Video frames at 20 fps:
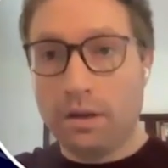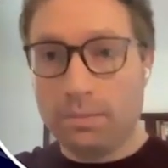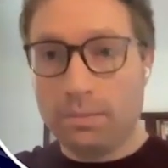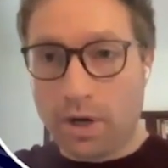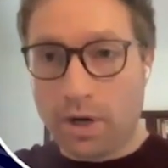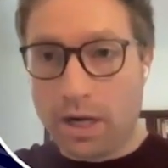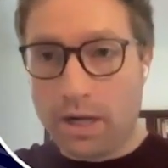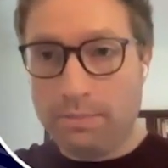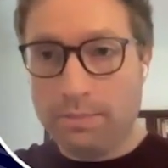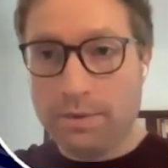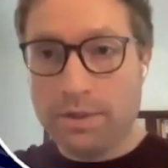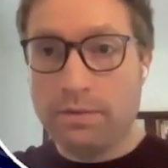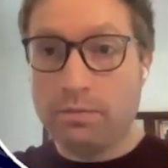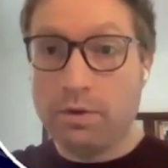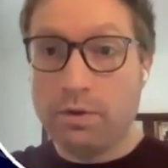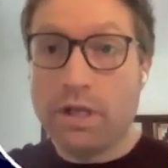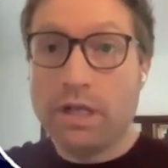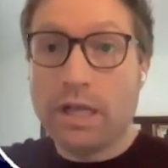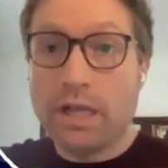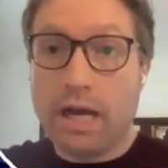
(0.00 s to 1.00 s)
prompt
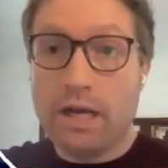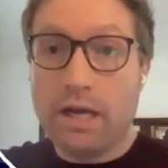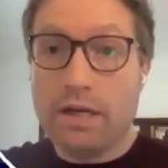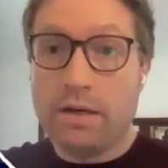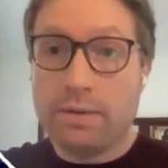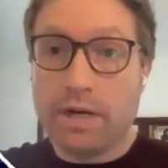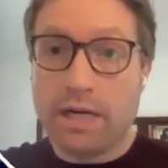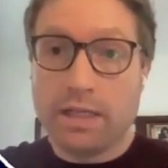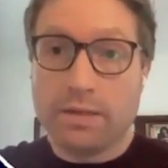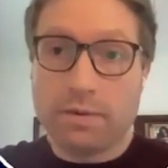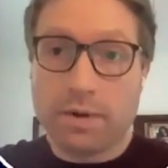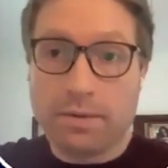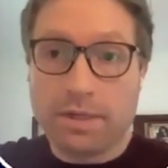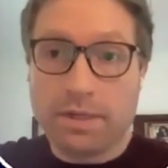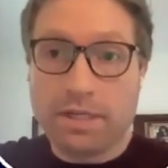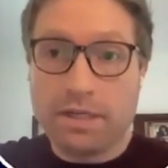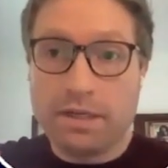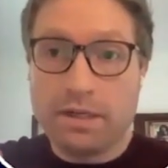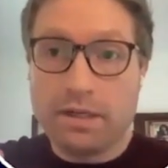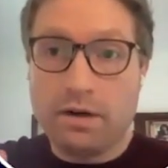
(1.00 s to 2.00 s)
really undermines pretty
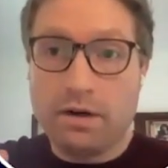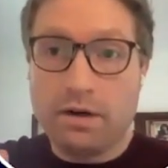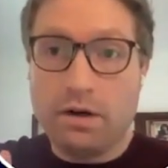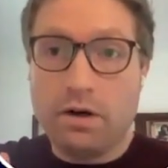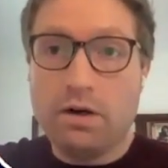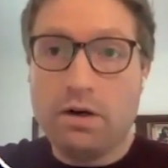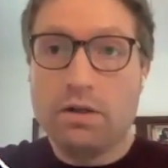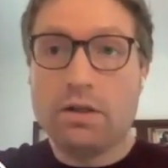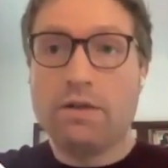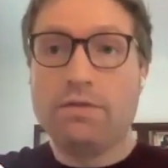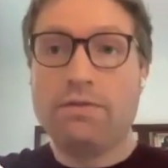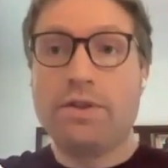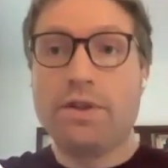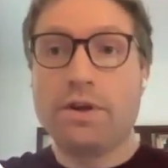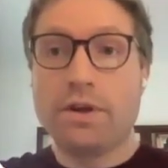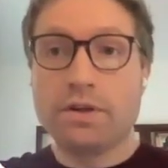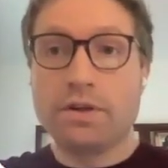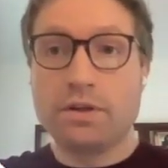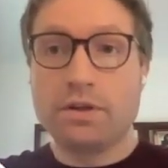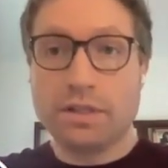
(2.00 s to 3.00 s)
much all of
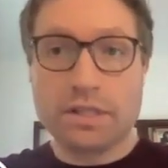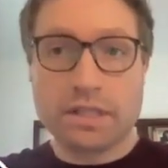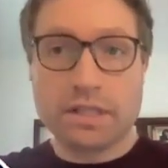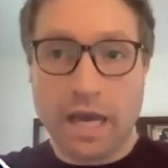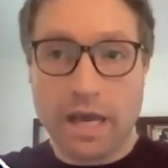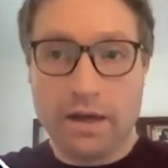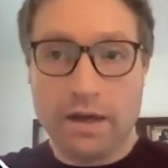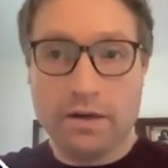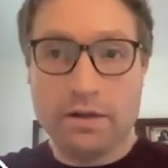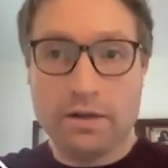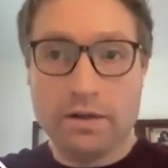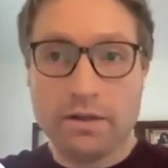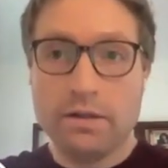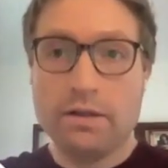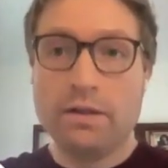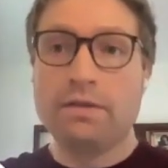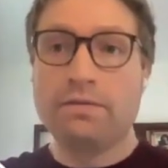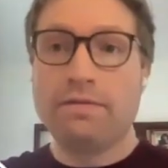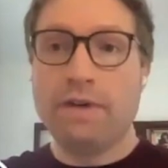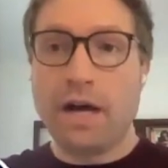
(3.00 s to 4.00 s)
the scale
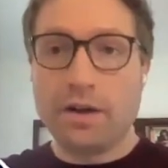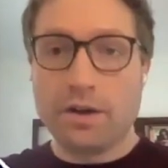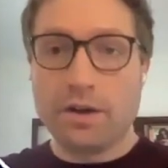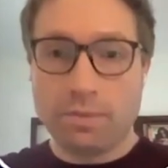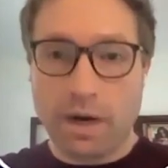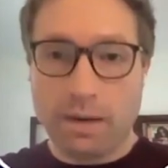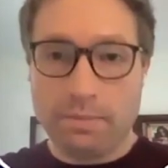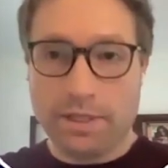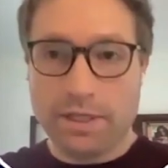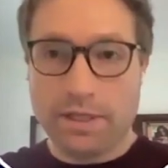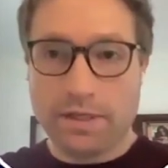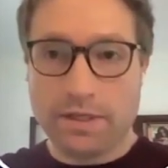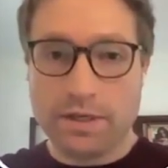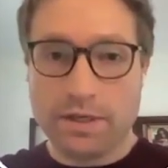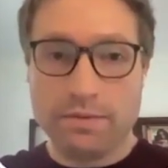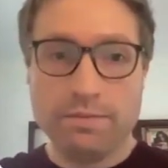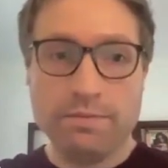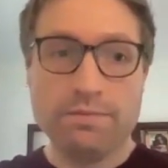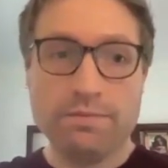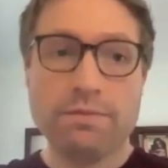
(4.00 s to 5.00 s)
value
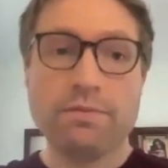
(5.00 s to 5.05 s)
proposition.